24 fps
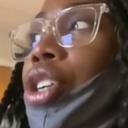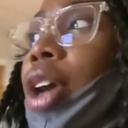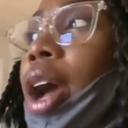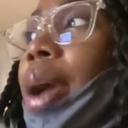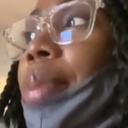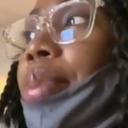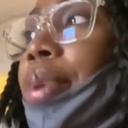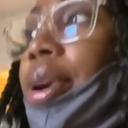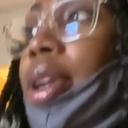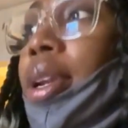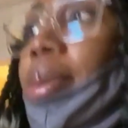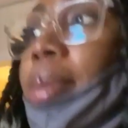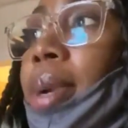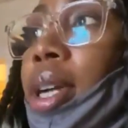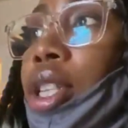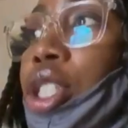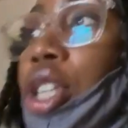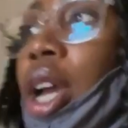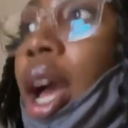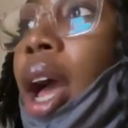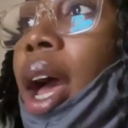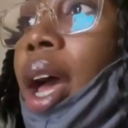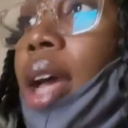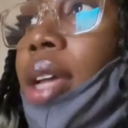I pretty much
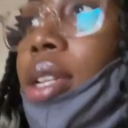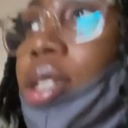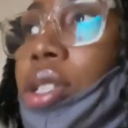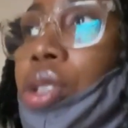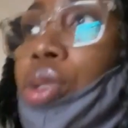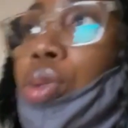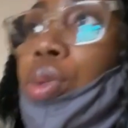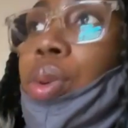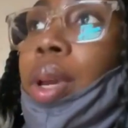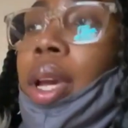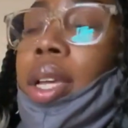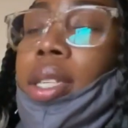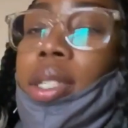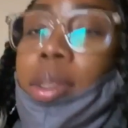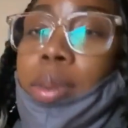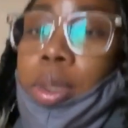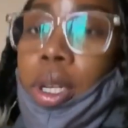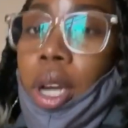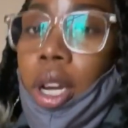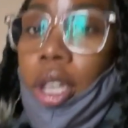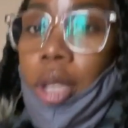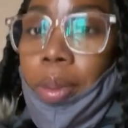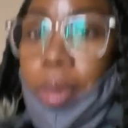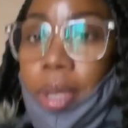had to get some
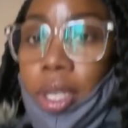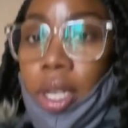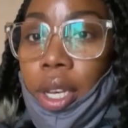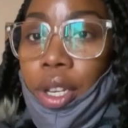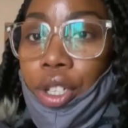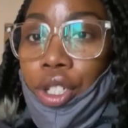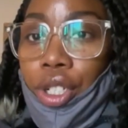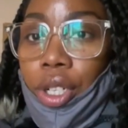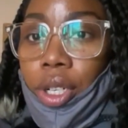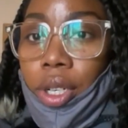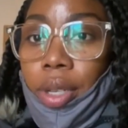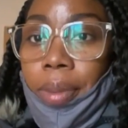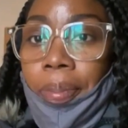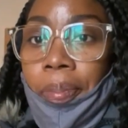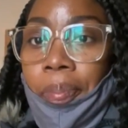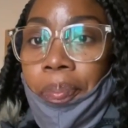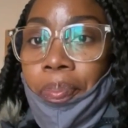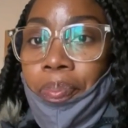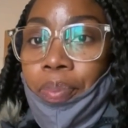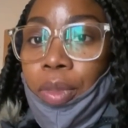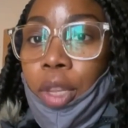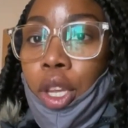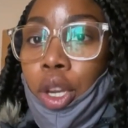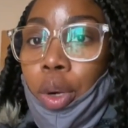documentation
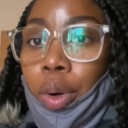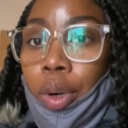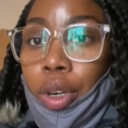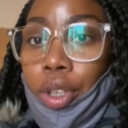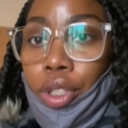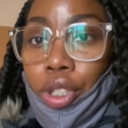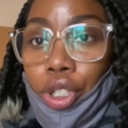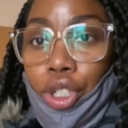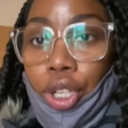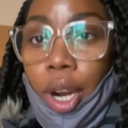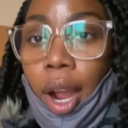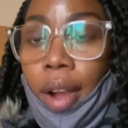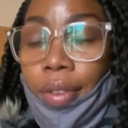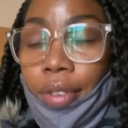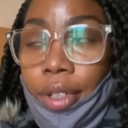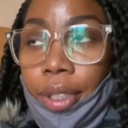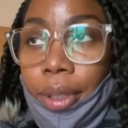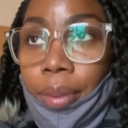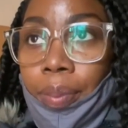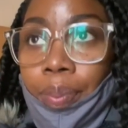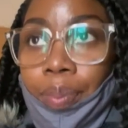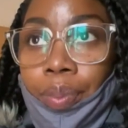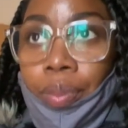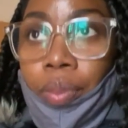in order to travel